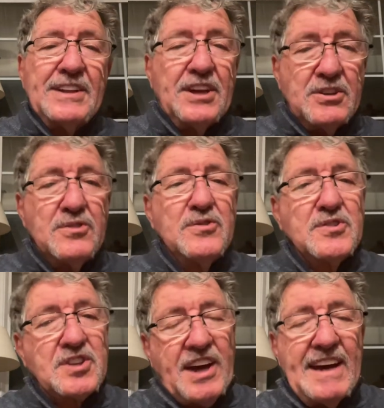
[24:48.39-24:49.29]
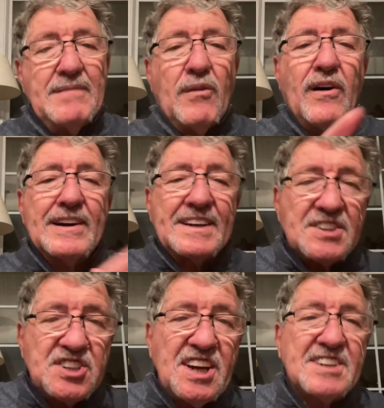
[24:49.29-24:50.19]
the news came on at
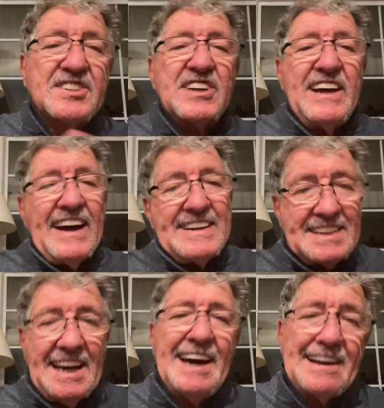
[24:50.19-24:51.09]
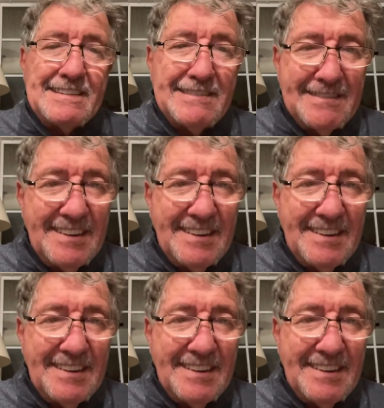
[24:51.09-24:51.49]
six and 10